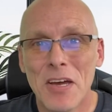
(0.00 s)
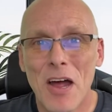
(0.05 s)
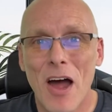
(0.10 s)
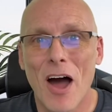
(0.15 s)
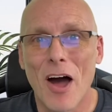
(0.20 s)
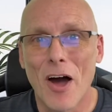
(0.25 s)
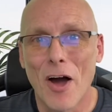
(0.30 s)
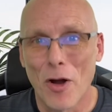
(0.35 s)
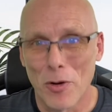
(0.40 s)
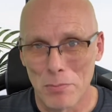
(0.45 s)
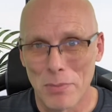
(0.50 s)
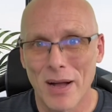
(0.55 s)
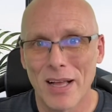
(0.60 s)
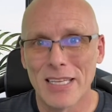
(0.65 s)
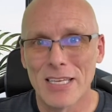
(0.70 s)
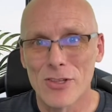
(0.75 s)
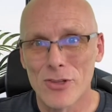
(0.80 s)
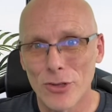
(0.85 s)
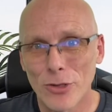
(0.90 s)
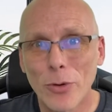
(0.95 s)
Our body
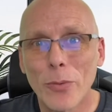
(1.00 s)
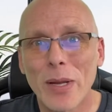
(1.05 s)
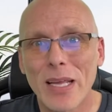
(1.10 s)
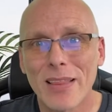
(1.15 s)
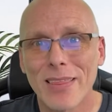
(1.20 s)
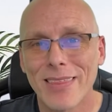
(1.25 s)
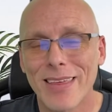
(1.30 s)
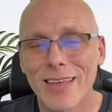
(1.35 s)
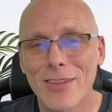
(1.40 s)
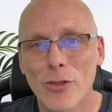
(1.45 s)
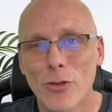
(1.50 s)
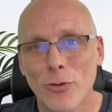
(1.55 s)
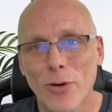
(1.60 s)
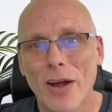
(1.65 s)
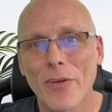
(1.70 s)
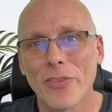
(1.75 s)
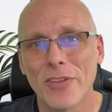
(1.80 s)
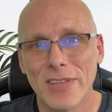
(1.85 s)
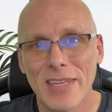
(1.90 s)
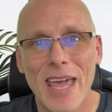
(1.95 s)
is doing things
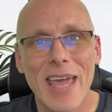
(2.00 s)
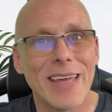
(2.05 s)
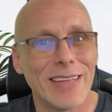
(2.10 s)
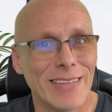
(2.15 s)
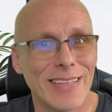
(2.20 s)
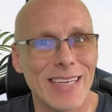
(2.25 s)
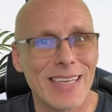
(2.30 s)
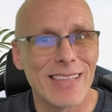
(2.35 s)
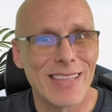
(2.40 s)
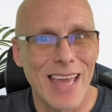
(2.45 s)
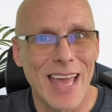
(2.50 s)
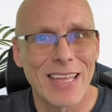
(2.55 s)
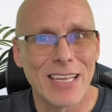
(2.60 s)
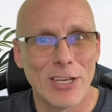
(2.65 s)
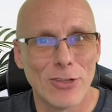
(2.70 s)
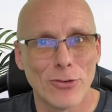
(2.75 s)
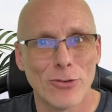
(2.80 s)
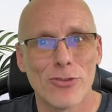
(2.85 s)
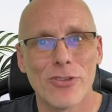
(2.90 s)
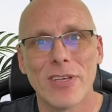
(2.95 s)
throughout the day. It needs that
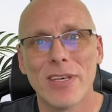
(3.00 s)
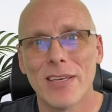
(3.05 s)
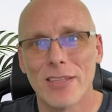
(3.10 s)
energy.